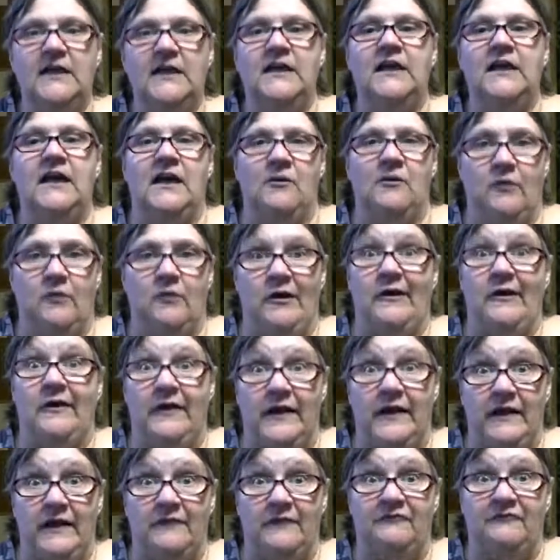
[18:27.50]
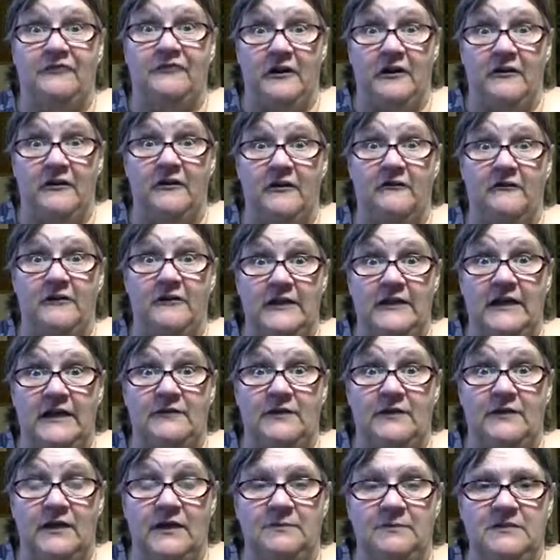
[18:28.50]
And I wanted to get a fire going and
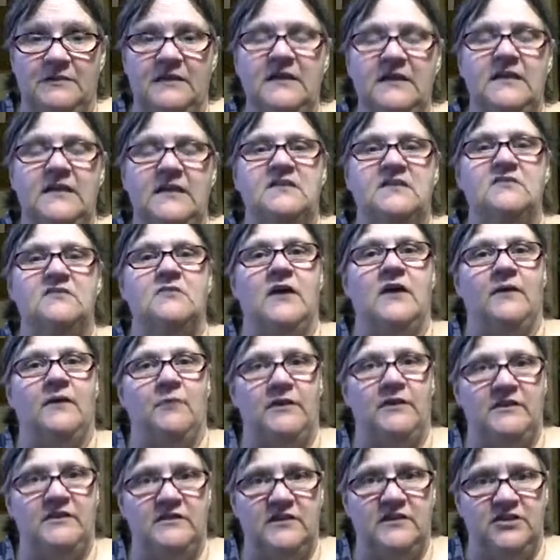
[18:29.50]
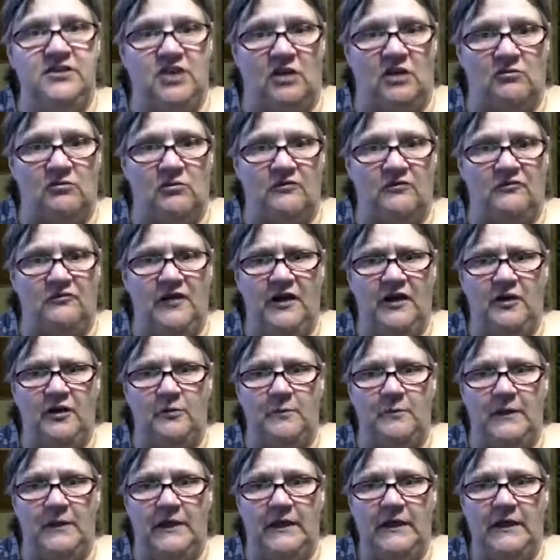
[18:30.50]
have a cup of tea. So I went to the
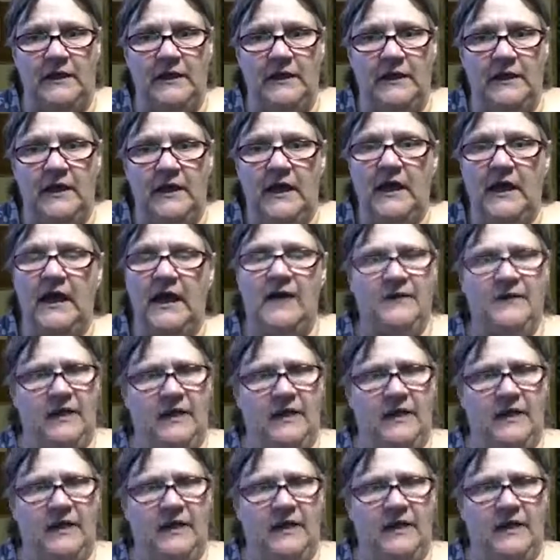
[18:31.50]
general fire pit.